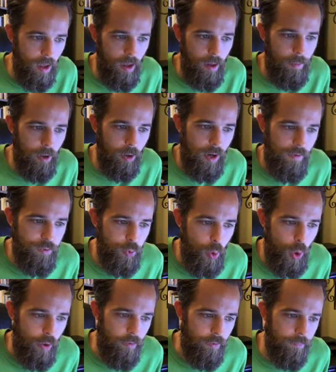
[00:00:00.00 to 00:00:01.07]
Paragraph
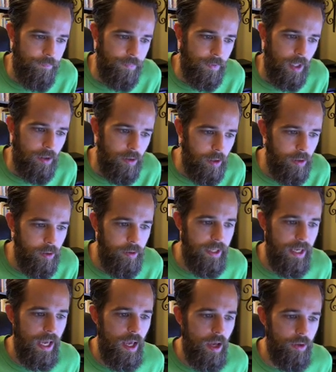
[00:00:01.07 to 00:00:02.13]
12. Clearly,
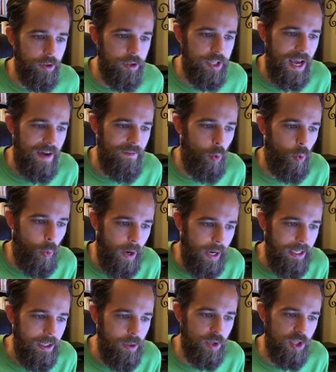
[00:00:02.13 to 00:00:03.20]
elders have a
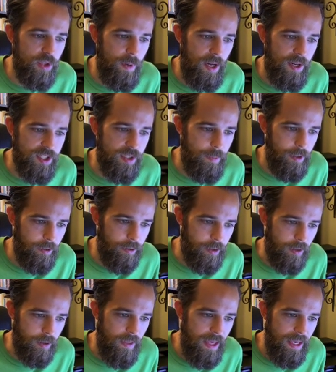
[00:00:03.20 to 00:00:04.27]
weighty
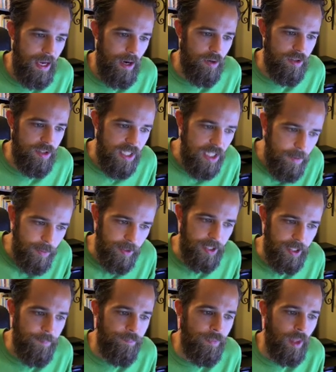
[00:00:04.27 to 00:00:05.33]
responsibility. They care
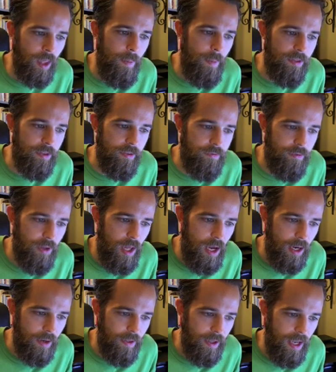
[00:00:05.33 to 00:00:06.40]
deeply about the
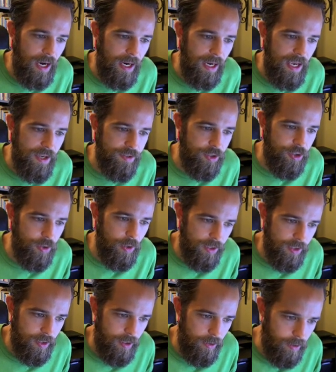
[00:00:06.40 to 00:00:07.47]
flock that God has
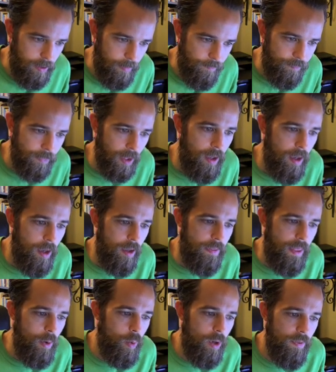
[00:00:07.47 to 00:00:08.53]
entrusted to them.
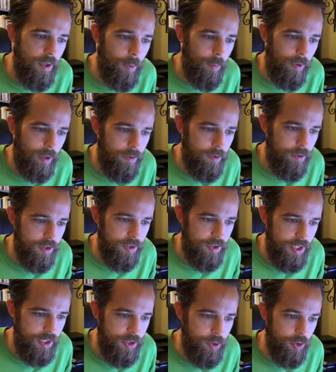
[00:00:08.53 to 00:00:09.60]
They want their brothers and
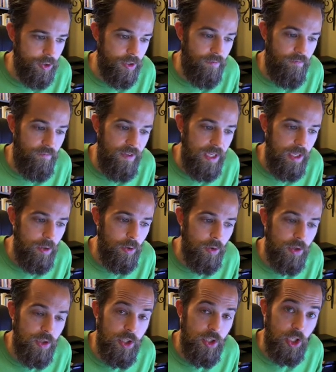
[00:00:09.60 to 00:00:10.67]
sisters to feel
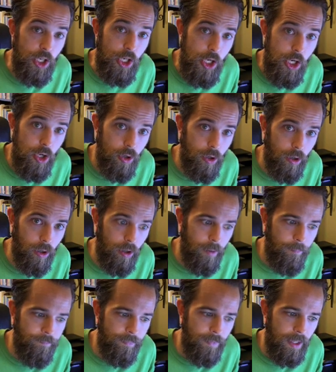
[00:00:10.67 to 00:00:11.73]
secure
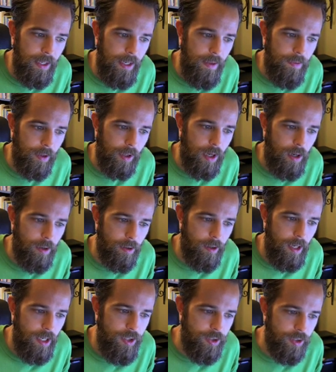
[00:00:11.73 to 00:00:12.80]
in the
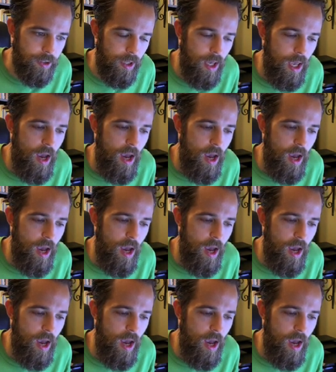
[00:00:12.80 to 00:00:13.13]
congregation.